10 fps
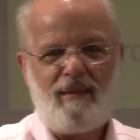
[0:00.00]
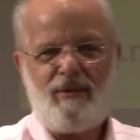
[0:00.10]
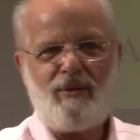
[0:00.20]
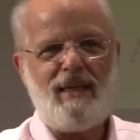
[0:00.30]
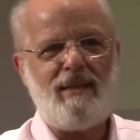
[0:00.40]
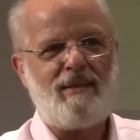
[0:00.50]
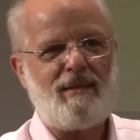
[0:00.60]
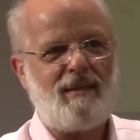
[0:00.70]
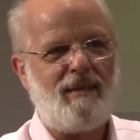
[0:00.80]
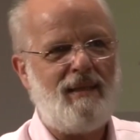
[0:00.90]

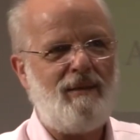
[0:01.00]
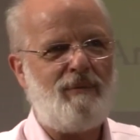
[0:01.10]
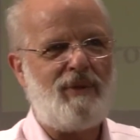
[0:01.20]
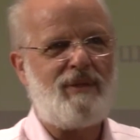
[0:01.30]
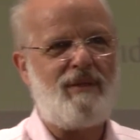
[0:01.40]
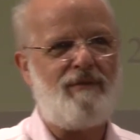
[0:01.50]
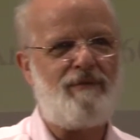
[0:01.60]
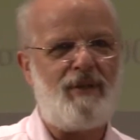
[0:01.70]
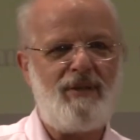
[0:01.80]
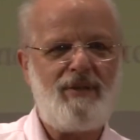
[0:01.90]
Greece. He was the
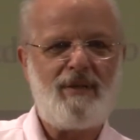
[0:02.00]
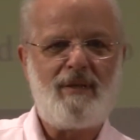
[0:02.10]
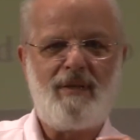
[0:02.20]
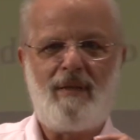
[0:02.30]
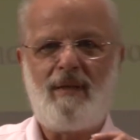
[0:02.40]
first